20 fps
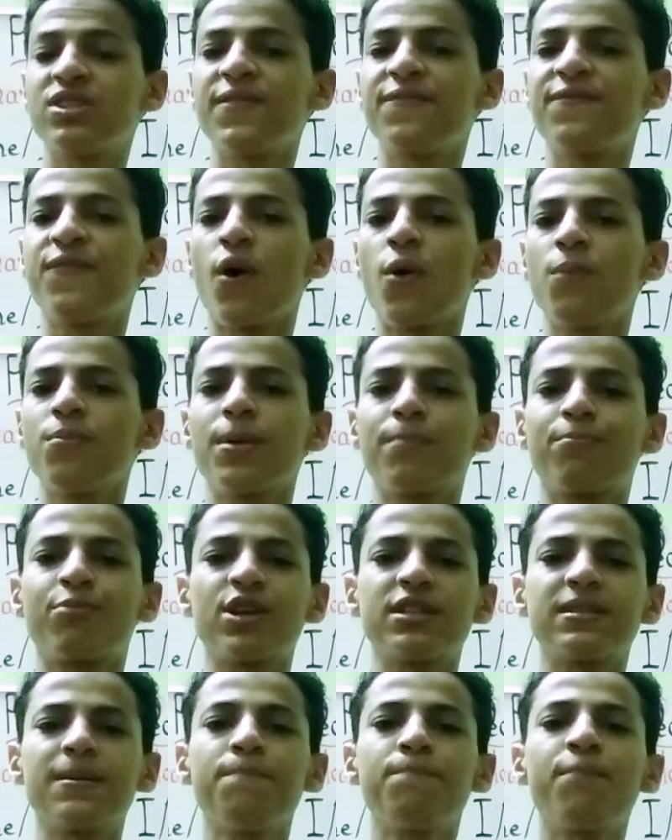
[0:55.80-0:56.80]
to form the
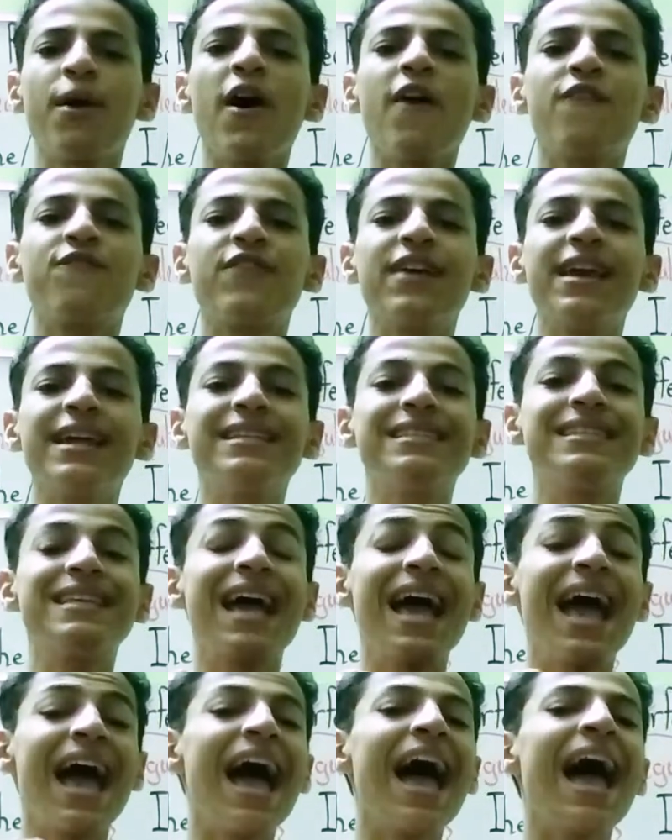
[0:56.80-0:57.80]
present perfect
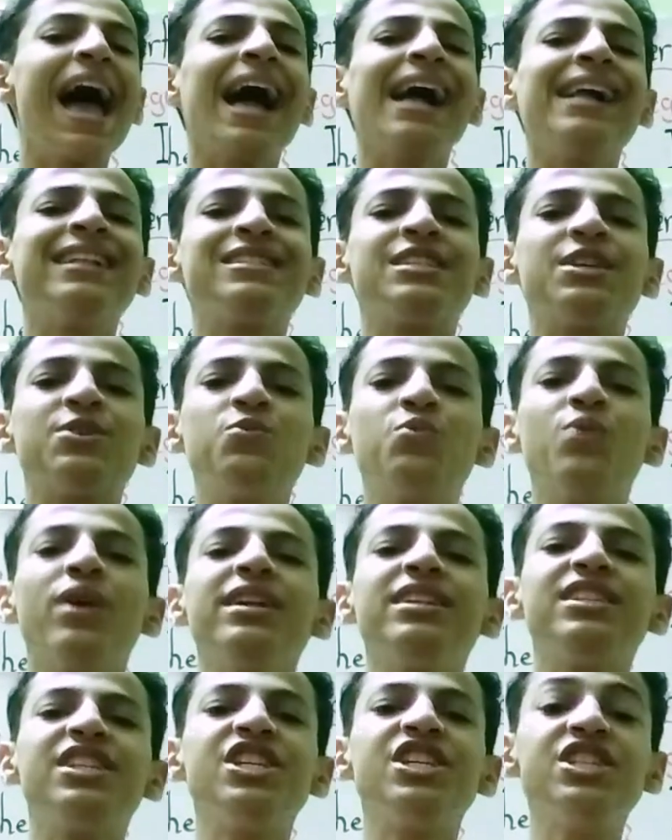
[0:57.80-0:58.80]
and
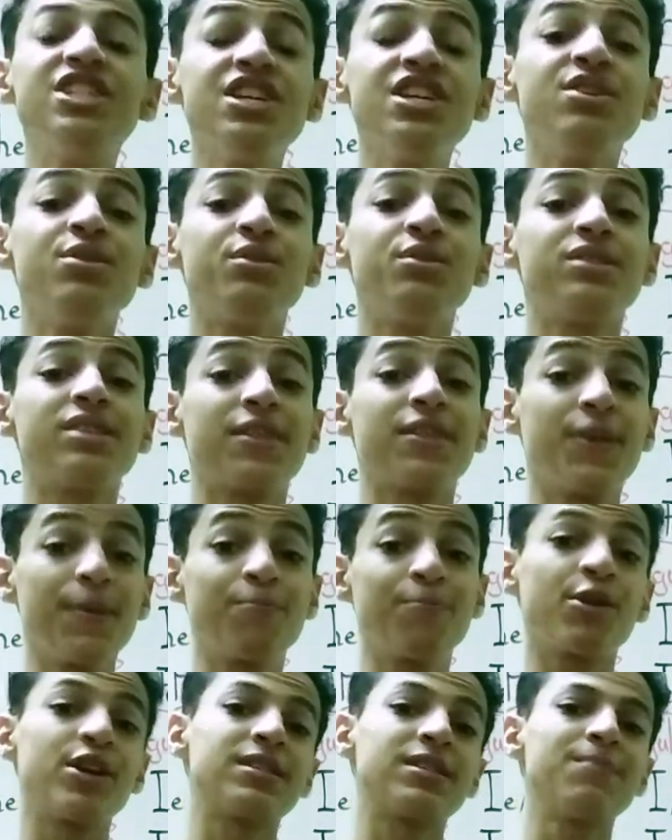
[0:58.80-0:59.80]
when to use
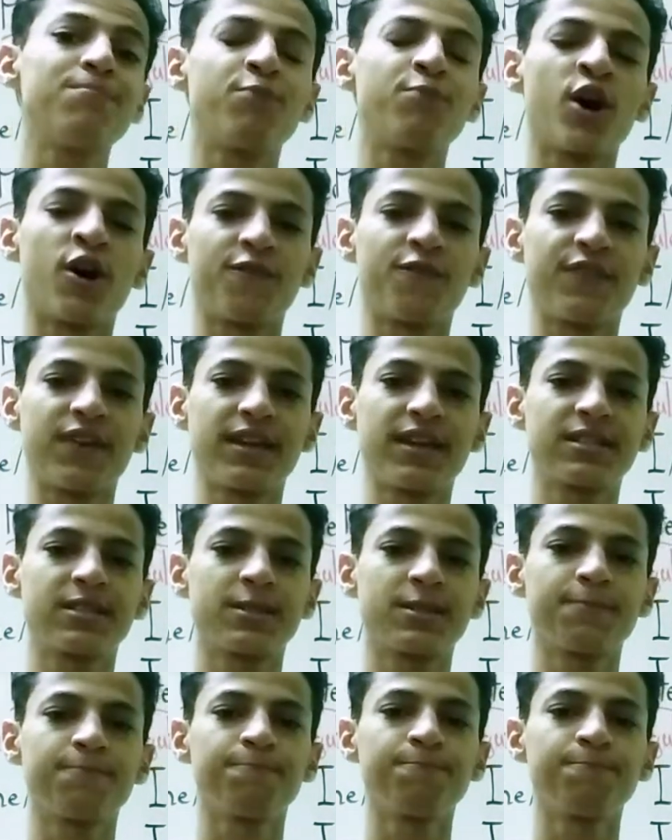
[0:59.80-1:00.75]
the present perfect.